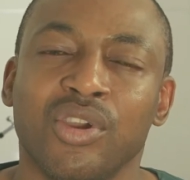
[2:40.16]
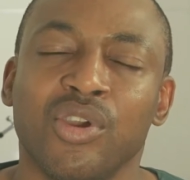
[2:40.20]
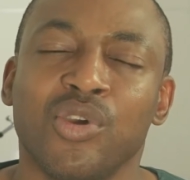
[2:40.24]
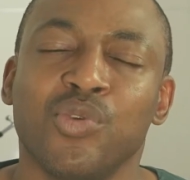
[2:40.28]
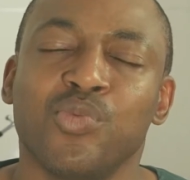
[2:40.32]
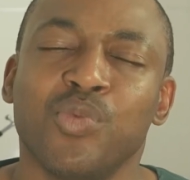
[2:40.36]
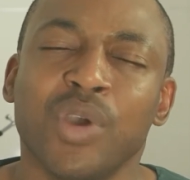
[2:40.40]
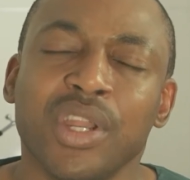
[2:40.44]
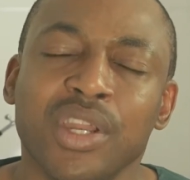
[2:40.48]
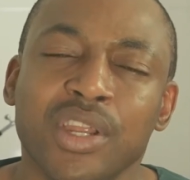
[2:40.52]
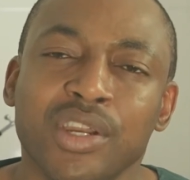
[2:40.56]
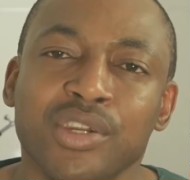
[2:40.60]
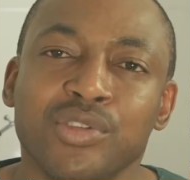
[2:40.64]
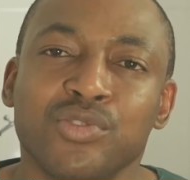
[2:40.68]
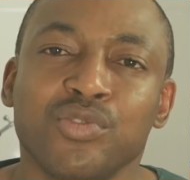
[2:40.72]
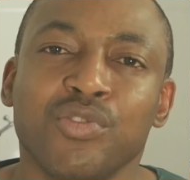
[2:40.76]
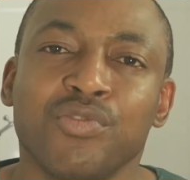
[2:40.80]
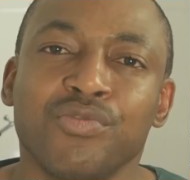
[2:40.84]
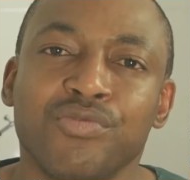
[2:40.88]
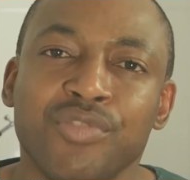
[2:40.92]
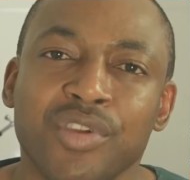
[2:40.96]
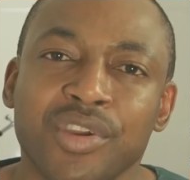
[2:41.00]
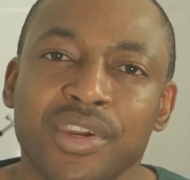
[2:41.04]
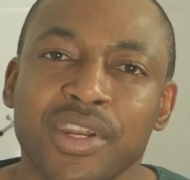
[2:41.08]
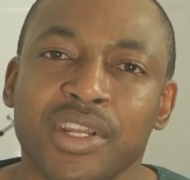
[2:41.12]
When there is
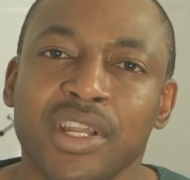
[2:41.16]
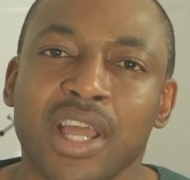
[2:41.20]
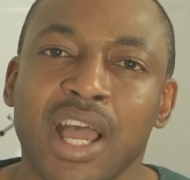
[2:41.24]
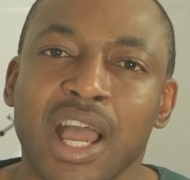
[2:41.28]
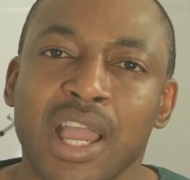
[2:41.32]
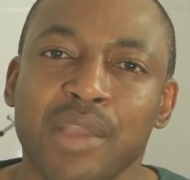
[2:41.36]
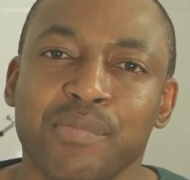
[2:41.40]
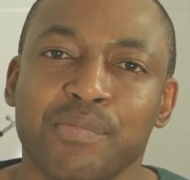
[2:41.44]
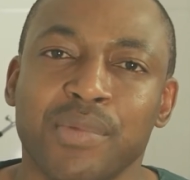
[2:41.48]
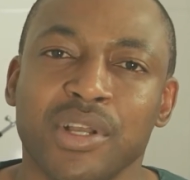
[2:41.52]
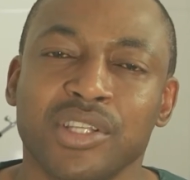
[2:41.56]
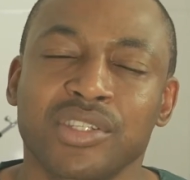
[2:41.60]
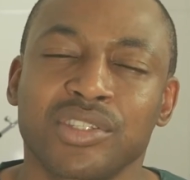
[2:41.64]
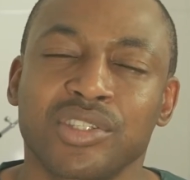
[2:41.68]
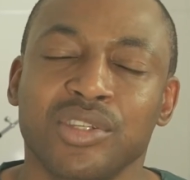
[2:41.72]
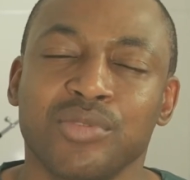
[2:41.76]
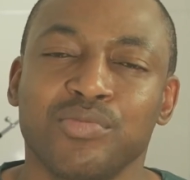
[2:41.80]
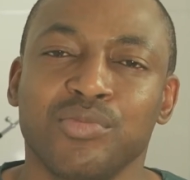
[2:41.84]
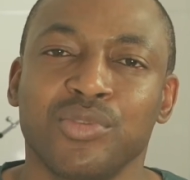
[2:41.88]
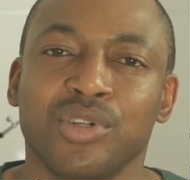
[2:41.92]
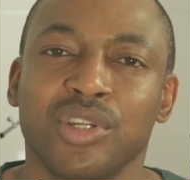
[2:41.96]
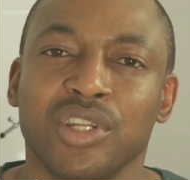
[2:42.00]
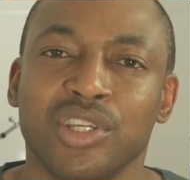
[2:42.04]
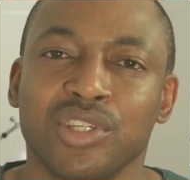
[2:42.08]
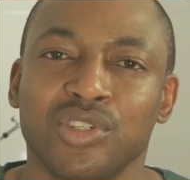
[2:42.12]
ovarian
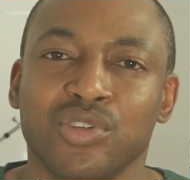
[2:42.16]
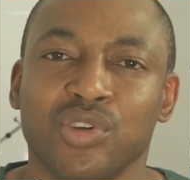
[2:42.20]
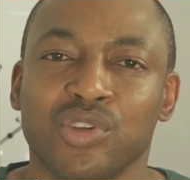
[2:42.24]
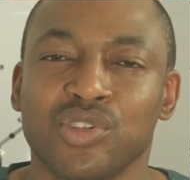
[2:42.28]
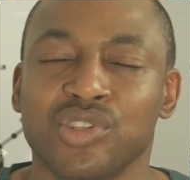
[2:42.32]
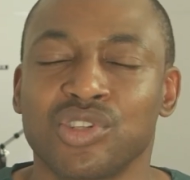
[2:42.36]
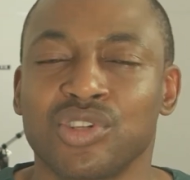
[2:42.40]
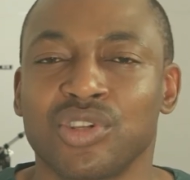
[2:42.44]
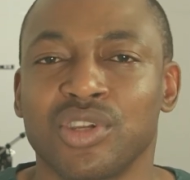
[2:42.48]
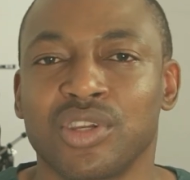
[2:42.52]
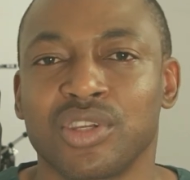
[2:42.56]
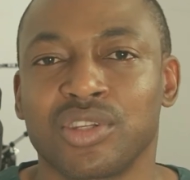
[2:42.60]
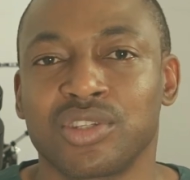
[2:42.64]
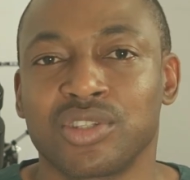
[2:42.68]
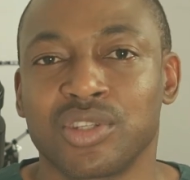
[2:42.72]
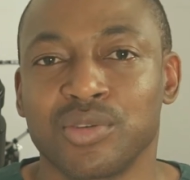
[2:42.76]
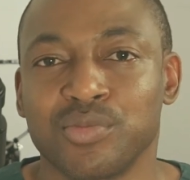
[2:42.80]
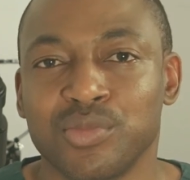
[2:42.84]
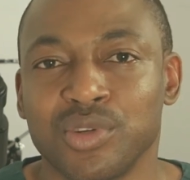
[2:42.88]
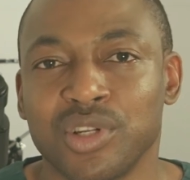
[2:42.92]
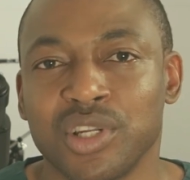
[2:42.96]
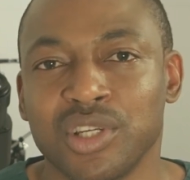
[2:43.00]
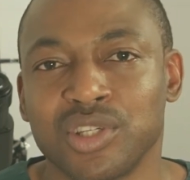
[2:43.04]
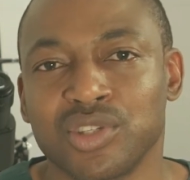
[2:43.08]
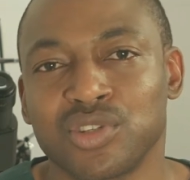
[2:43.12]

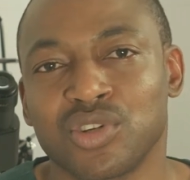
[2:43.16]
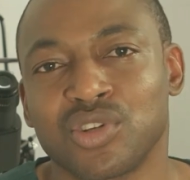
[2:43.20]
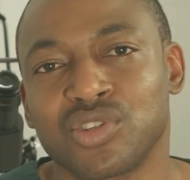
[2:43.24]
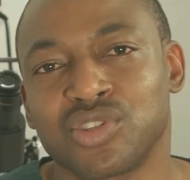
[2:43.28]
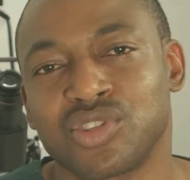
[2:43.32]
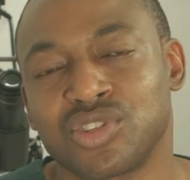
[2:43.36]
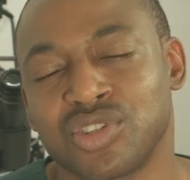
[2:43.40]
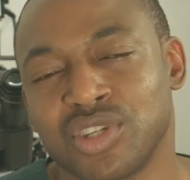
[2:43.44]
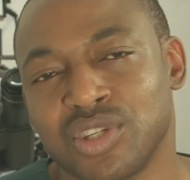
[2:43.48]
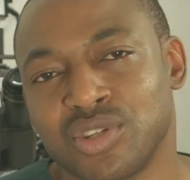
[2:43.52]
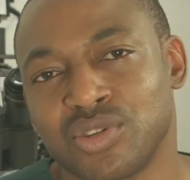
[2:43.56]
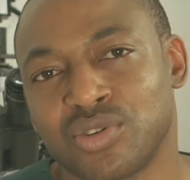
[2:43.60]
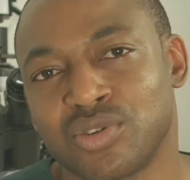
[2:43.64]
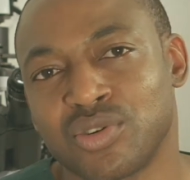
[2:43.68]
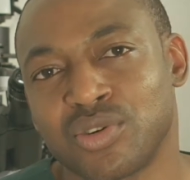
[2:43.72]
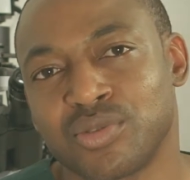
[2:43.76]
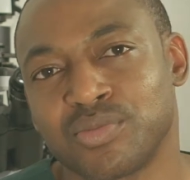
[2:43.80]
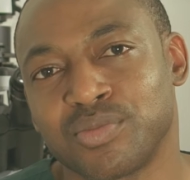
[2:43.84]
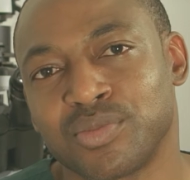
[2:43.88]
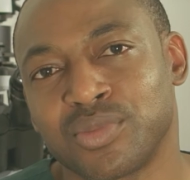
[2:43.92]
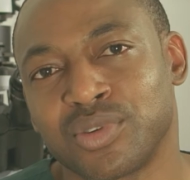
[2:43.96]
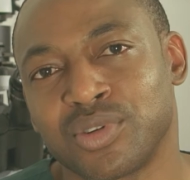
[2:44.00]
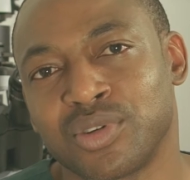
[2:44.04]
hyperstimulation syndrome,